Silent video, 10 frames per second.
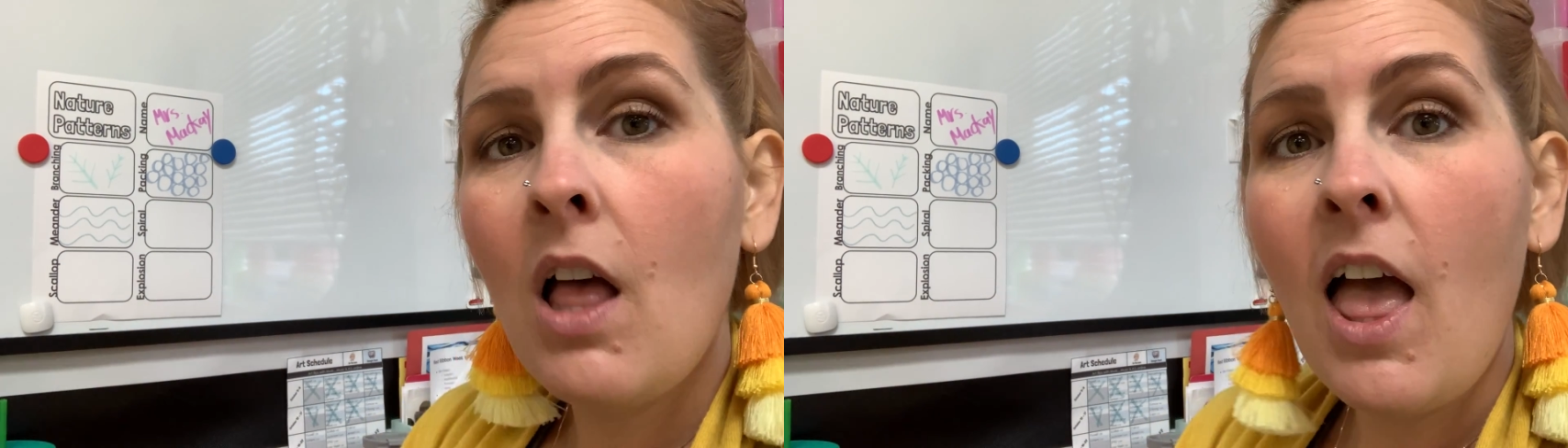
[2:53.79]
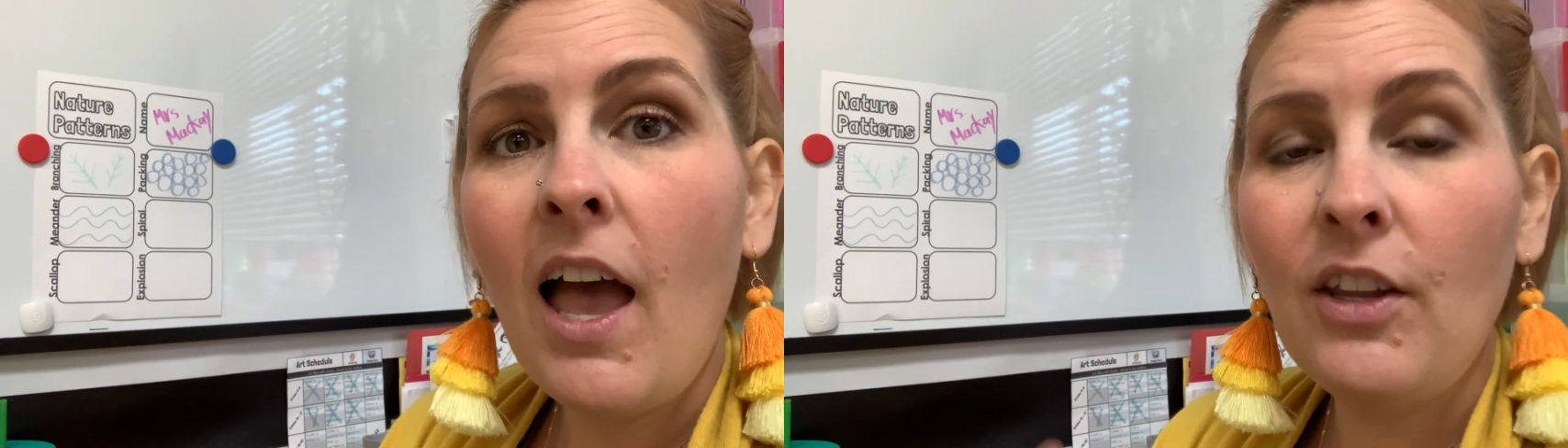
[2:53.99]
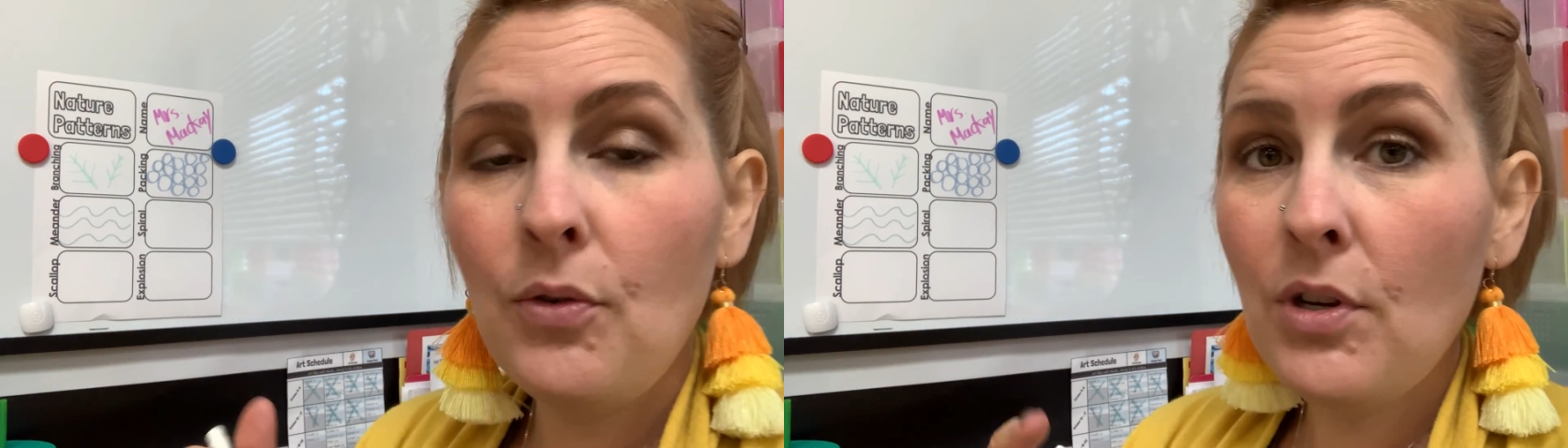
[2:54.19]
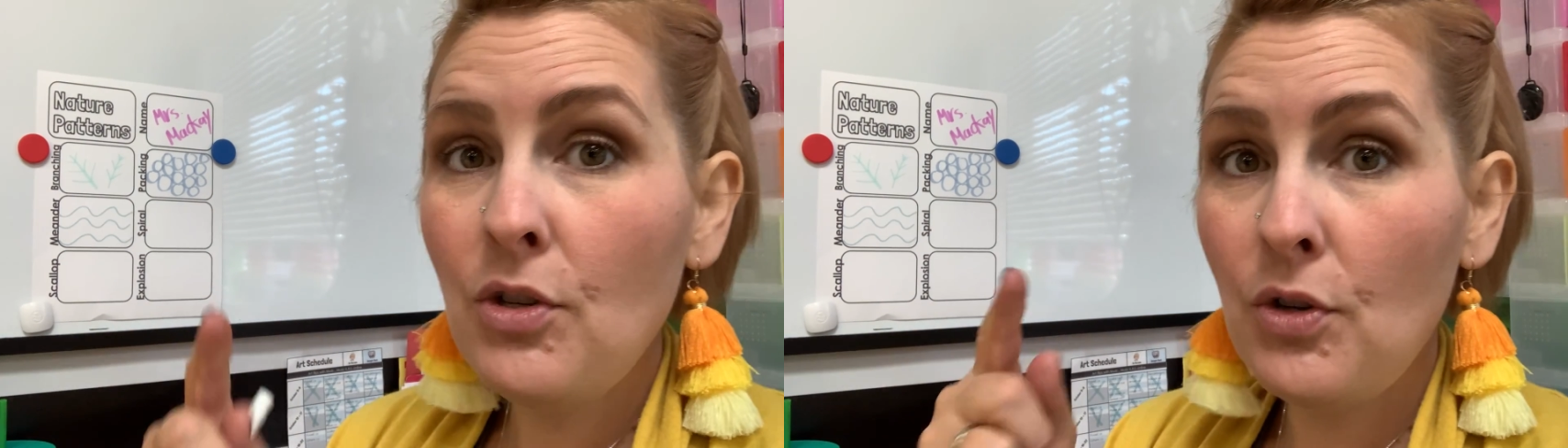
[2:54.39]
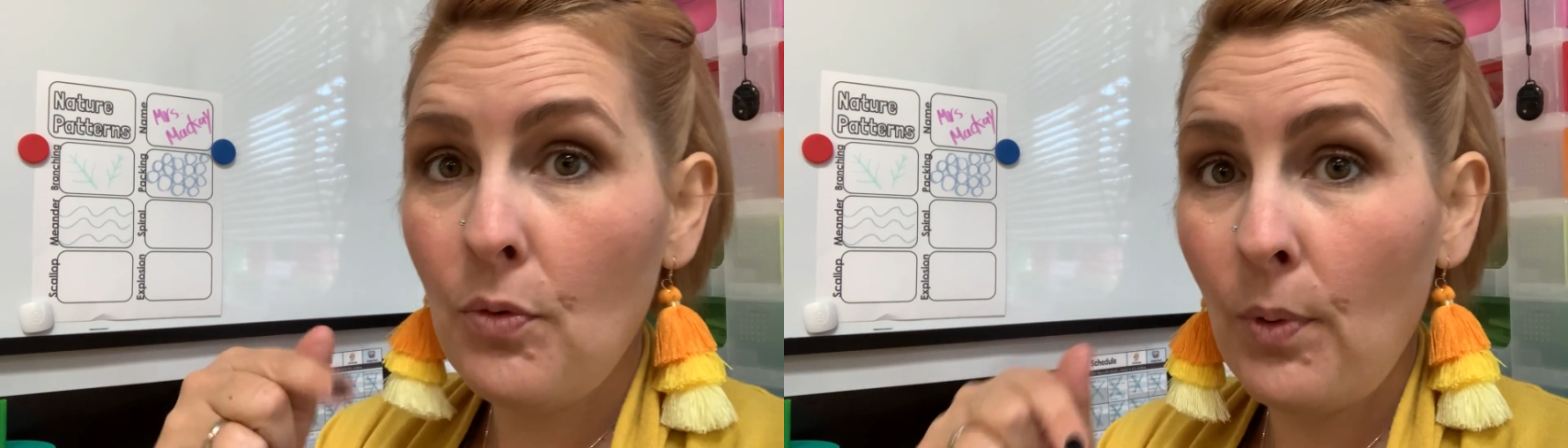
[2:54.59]
and you can
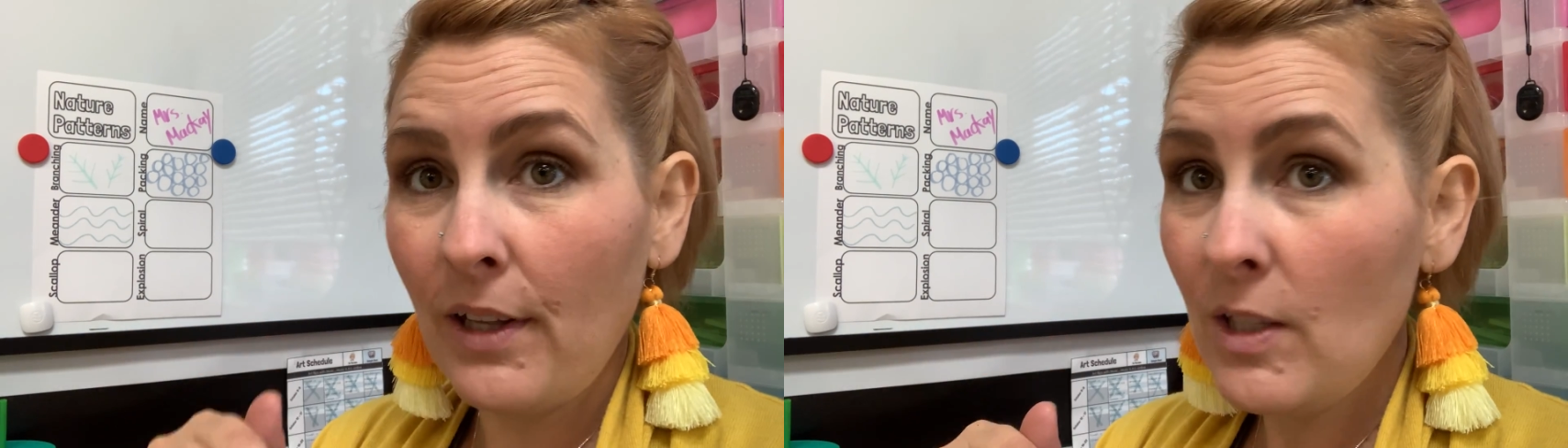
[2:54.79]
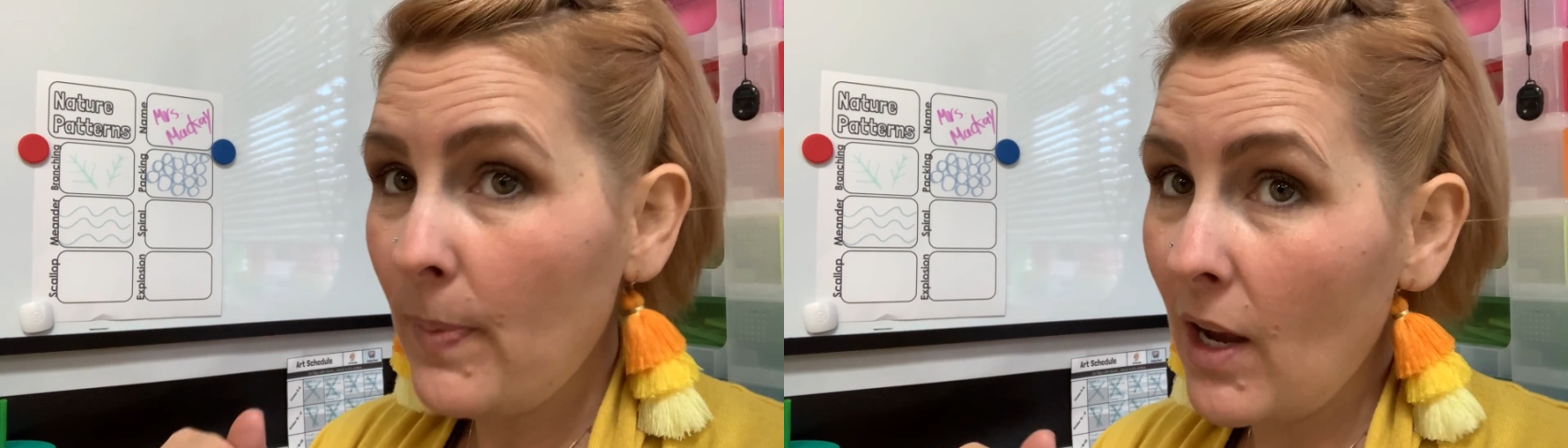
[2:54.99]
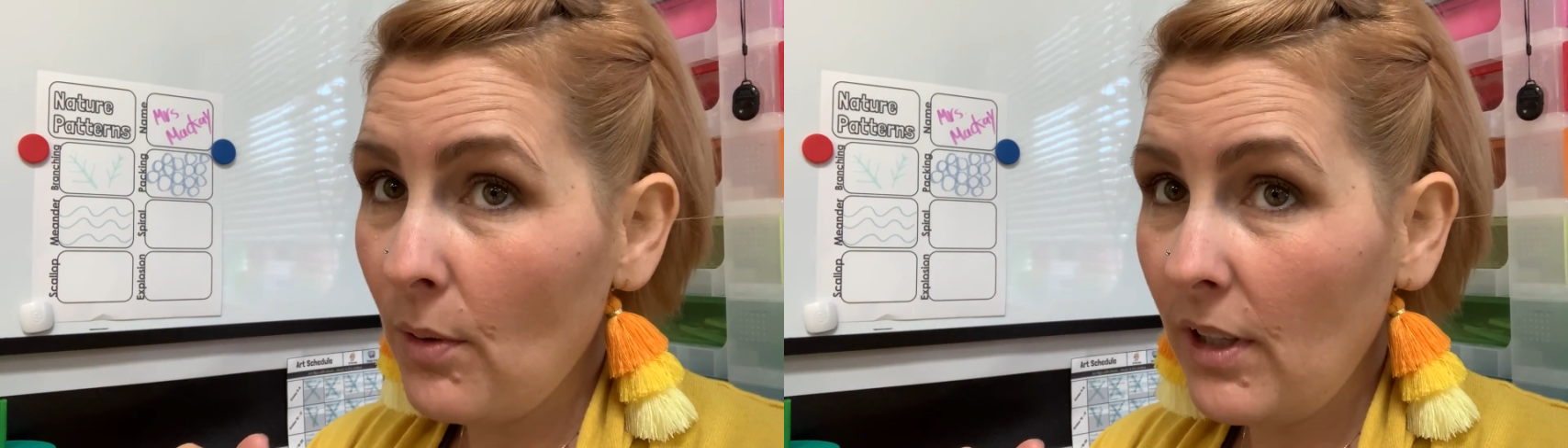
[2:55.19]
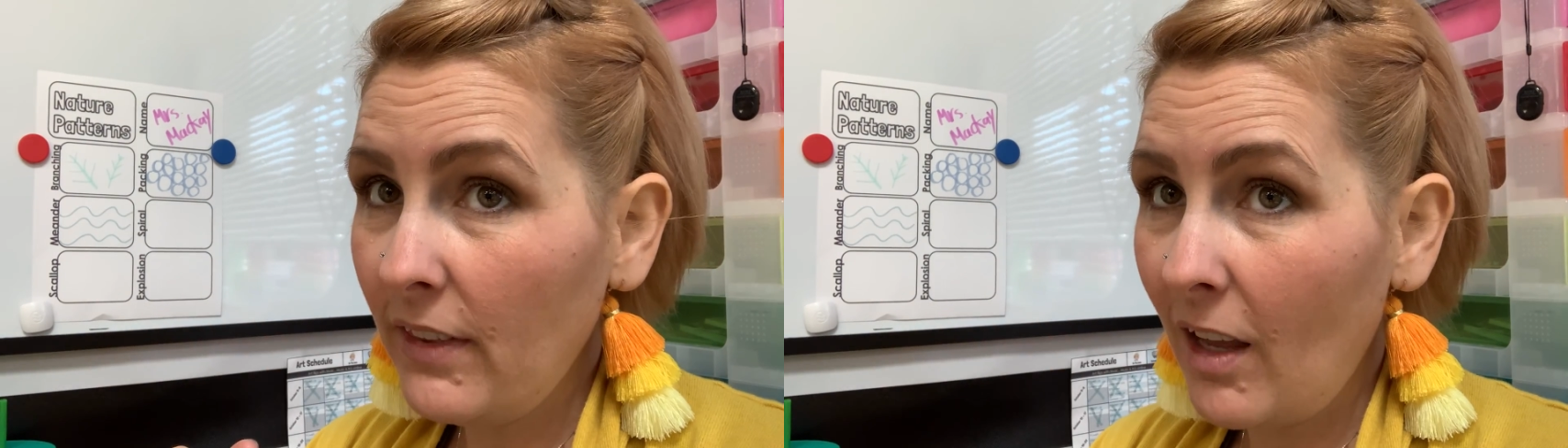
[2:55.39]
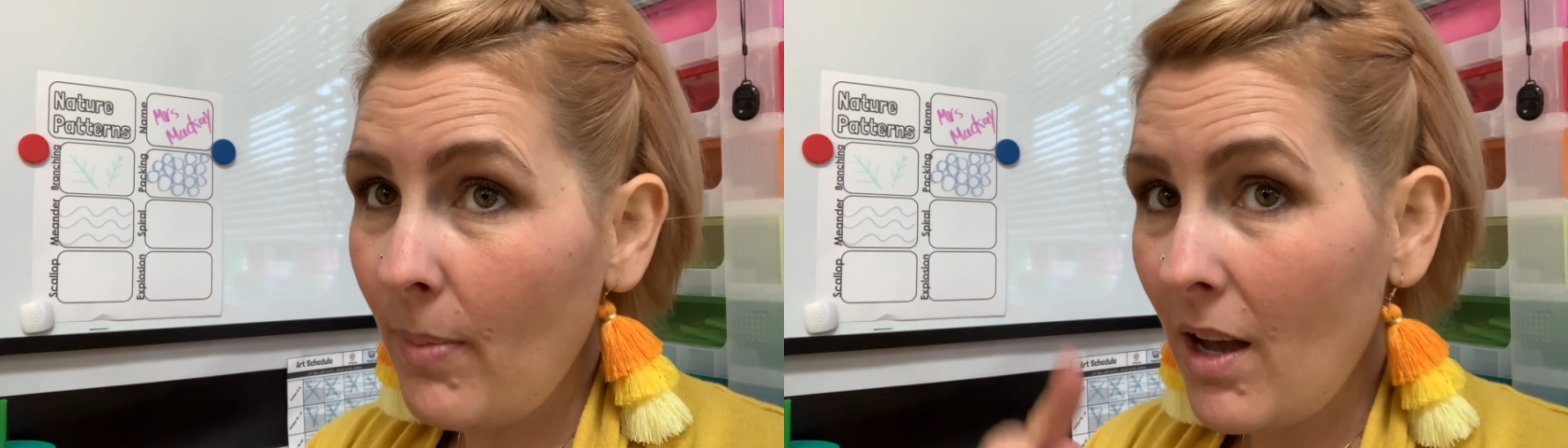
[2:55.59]
do one spiral in
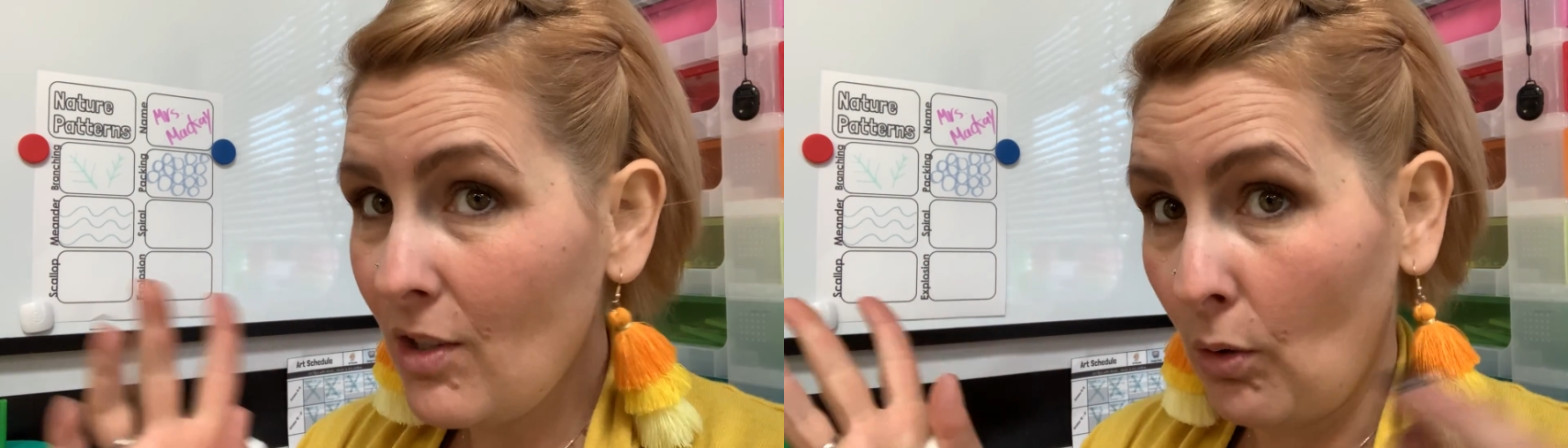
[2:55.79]
that box or